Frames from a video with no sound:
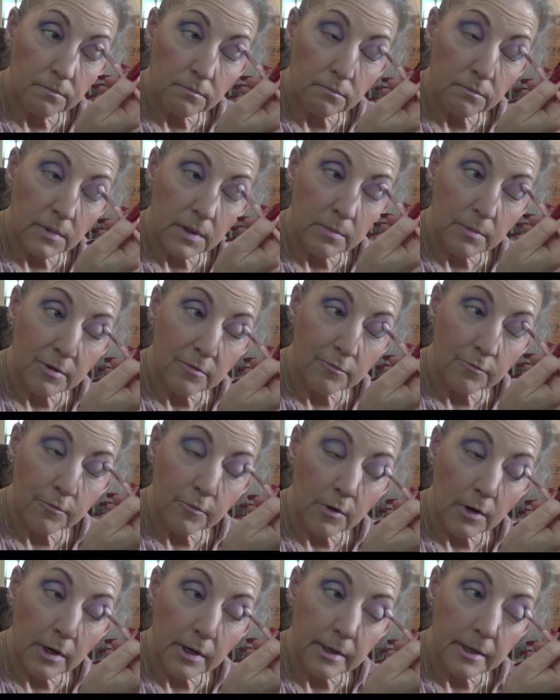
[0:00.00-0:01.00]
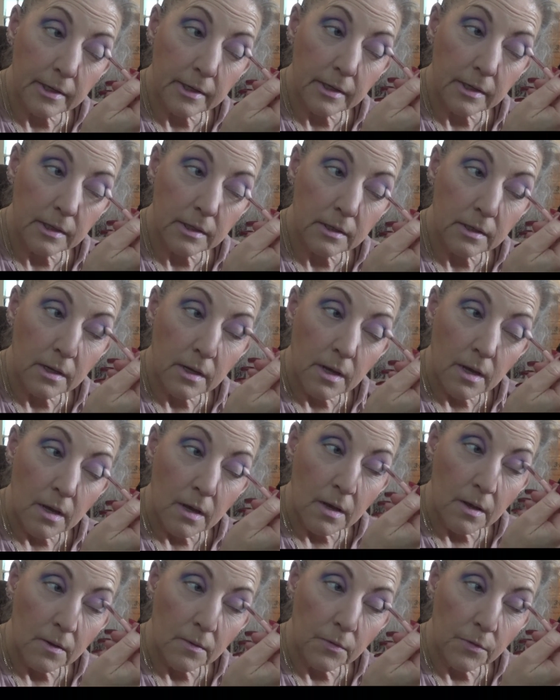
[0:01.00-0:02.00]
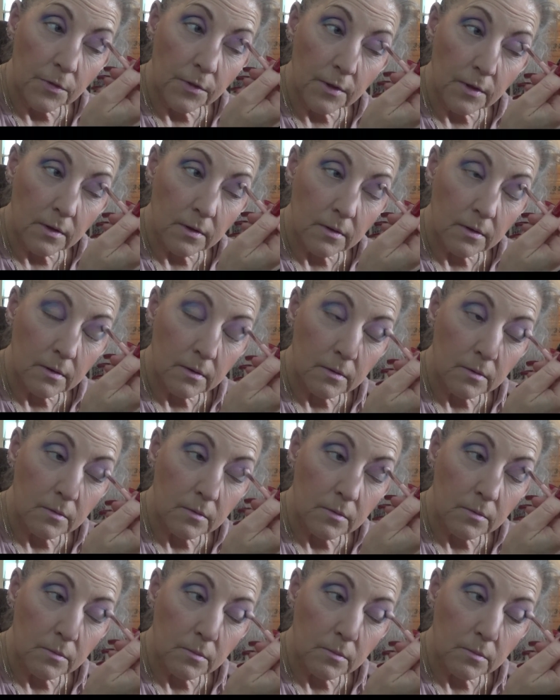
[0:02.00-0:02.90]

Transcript: maybe Friday, the